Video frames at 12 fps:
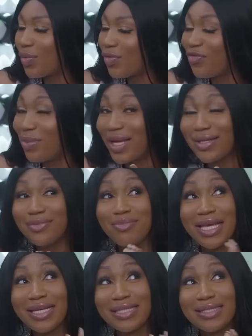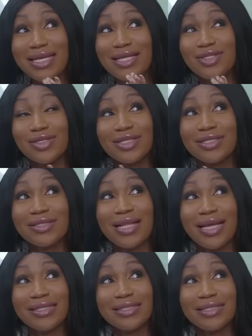We've barely made it into this
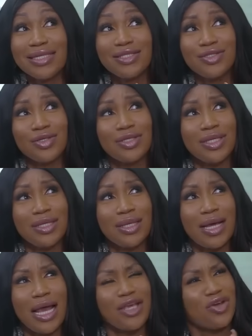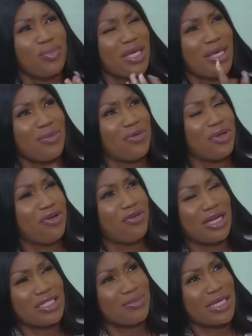90 days journey. And you're making me
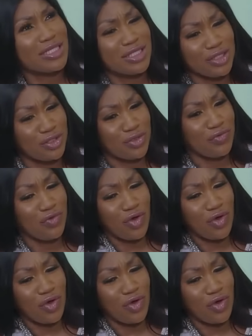regret my decision of